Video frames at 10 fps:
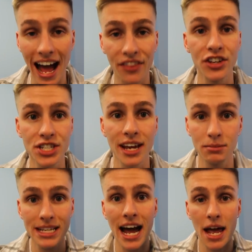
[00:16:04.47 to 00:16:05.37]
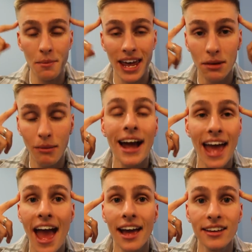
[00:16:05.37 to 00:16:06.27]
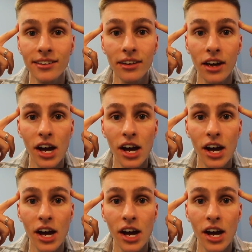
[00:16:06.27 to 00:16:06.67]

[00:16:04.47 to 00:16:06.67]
at the same time, in my head,